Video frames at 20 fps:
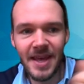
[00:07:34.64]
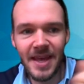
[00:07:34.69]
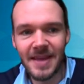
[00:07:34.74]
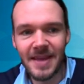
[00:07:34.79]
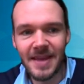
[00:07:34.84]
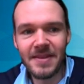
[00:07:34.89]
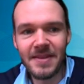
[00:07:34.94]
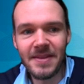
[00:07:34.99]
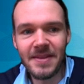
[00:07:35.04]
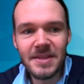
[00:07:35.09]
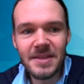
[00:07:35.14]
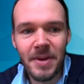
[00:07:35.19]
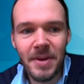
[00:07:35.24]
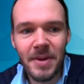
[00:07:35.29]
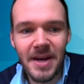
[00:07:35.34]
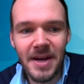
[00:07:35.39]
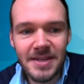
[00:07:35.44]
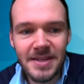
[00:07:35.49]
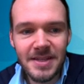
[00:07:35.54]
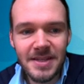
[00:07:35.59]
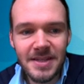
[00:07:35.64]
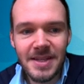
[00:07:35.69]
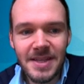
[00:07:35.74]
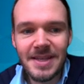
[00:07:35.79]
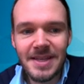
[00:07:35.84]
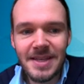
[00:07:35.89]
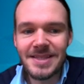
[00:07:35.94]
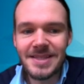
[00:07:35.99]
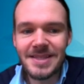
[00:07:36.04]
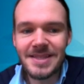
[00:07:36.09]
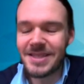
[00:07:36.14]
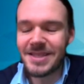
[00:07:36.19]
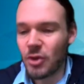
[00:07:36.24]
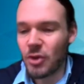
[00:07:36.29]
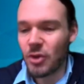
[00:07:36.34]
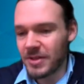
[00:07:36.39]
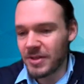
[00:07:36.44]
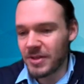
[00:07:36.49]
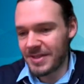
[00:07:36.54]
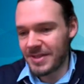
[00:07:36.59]
And this part is
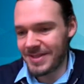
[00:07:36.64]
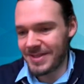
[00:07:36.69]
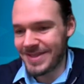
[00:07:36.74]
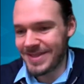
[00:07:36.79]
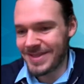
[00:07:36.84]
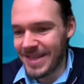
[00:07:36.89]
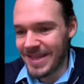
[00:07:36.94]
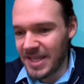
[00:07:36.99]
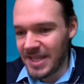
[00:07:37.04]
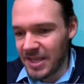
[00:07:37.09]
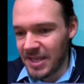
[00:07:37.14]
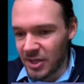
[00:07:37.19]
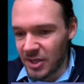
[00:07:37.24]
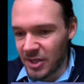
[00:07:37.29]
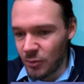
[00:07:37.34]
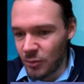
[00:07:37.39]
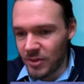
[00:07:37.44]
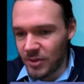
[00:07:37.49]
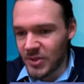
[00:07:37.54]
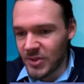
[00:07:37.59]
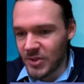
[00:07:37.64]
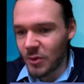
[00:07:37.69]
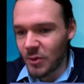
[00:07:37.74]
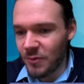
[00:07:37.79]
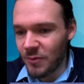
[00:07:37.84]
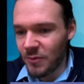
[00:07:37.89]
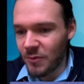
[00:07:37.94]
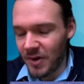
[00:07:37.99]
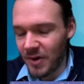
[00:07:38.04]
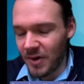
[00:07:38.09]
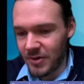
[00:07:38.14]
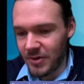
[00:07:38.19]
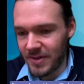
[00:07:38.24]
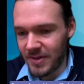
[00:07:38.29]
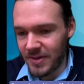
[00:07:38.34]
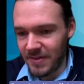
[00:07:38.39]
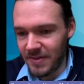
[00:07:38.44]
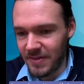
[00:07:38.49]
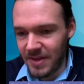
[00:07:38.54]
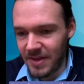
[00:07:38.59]
not included so far
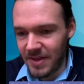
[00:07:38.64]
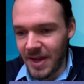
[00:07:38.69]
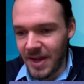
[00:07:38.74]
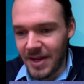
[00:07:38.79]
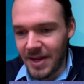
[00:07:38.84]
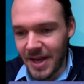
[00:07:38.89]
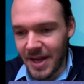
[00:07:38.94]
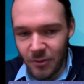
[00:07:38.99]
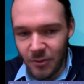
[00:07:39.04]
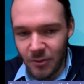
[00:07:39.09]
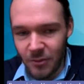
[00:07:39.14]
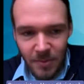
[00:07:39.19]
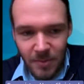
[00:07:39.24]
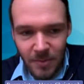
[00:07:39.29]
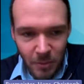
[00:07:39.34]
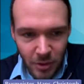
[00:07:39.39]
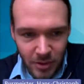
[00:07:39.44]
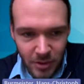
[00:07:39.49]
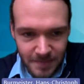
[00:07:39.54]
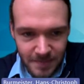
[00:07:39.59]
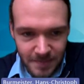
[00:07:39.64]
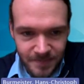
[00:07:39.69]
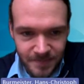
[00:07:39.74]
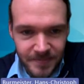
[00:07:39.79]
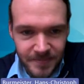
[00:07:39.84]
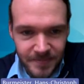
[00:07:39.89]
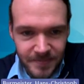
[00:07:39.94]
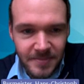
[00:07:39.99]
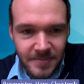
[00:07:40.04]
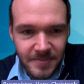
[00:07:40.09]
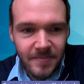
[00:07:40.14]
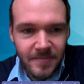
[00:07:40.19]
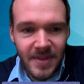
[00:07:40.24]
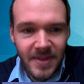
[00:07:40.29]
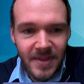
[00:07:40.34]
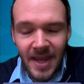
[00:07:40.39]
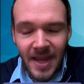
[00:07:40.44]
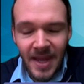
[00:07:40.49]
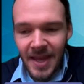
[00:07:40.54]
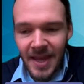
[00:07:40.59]
in the IALA iWrap model.
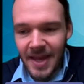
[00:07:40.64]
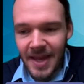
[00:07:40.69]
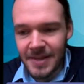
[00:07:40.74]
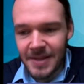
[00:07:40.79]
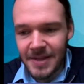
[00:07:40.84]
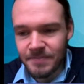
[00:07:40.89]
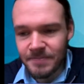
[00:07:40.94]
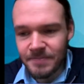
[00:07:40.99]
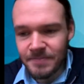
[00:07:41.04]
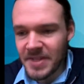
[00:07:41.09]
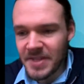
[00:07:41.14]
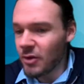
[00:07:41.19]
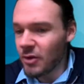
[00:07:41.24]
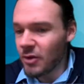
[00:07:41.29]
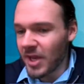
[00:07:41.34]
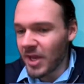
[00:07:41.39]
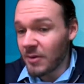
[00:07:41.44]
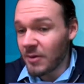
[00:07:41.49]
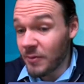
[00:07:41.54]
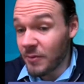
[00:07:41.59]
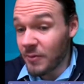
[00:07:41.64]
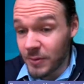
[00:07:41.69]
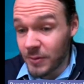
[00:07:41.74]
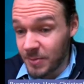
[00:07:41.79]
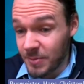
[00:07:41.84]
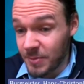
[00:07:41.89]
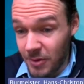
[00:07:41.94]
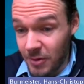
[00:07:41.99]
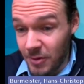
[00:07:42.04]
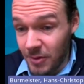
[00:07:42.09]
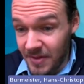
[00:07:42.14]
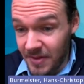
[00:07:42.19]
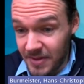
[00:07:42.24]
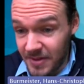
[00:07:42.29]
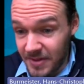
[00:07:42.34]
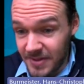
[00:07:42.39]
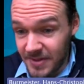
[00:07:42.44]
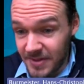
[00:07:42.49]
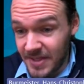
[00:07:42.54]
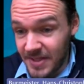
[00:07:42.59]
You can, of course, model
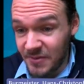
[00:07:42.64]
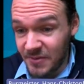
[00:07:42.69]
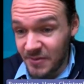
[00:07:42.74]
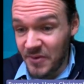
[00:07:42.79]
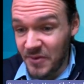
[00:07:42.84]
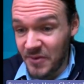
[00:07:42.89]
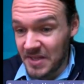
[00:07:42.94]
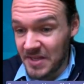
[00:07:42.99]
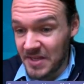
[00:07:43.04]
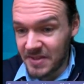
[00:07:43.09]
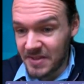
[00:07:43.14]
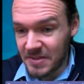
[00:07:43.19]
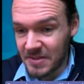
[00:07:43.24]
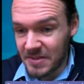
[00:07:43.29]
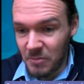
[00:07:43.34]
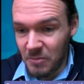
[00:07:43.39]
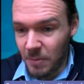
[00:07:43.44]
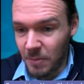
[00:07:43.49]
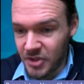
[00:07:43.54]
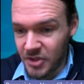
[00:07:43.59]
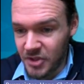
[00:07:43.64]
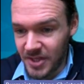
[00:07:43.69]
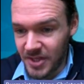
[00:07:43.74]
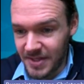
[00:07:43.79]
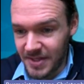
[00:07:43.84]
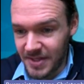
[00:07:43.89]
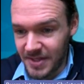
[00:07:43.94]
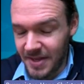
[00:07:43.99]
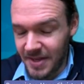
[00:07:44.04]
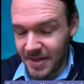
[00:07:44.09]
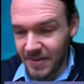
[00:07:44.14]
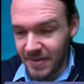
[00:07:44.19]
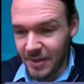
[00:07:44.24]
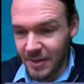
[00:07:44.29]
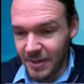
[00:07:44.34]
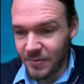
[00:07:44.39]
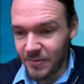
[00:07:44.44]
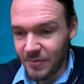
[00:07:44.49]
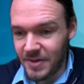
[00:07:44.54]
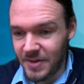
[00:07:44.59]
this as a fixed object. At the
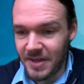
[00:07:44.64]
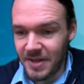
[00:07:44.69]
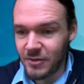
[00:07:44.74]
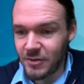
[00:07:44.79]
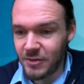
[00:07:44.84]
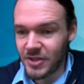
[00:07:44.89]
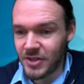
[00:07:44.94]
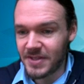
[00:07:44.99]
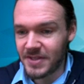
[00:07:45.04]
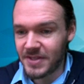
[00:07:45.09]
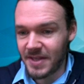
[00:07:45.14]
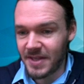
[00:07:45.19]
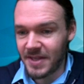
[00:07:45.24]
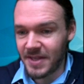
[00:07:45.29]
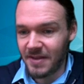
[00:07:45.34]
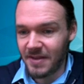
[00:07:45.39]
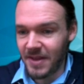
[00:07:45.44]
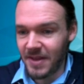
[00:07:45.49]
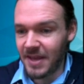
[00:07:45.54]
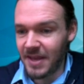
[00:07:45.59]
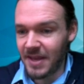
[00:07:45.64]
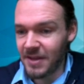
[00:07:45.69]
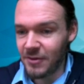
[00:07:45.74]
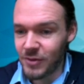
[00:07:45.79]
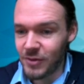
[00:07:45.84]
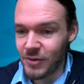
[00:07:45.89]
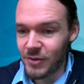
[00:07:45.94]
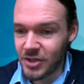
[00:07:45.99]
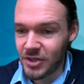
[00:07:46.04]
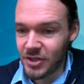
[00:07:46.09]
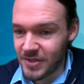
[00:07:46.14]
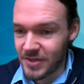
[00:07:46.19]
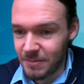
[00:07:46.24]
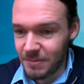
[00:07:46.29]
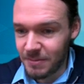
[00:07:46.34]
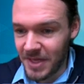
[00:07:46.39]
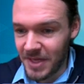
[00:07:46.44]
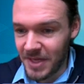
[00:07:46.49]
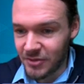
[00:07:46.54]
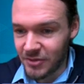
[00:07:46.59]
end of the day, you just say the anchorage is a
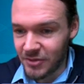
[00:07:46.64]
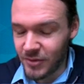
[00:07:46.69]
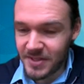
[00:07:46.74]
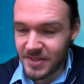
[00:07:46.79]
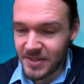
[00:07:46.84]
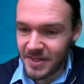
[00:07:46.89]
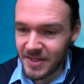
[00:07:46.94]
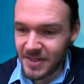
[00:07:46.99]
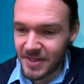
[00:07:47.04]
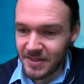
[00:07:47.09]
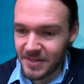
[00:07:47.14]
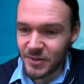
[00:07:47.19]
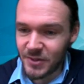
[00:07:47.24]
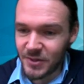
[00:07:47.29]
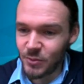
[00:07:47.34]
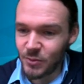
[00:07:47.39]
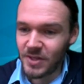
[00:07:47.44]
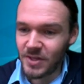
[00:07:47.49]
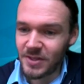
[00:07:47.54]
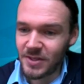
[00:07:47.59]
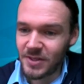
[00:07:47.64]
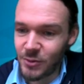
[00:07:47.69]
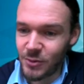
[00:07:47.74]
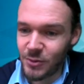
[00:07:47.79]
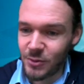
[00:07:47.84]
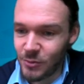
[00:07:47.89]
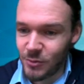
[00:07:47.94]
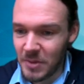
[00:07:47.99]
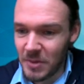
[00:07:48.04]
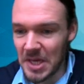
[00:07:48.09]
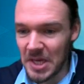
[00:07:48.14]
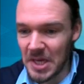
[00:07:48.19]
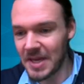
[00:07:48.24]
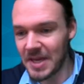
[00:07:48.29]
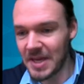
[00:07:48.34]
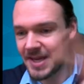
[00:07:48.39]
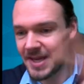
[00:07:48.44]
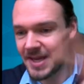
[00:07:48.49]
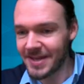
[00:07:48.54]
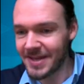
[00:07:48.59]
major risk, and as soon as you
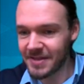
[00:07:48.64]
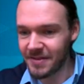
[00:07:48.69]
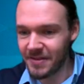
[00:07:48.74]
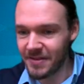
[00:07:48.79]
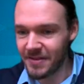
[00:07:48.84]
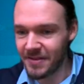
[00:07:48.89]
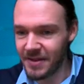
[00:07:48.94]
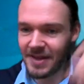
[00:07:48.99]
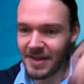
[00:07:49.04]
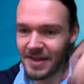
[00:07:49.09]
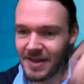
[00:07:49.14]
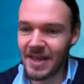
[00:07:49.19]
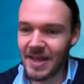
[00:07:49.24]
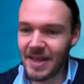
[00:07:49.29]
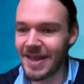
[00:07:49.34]
hit the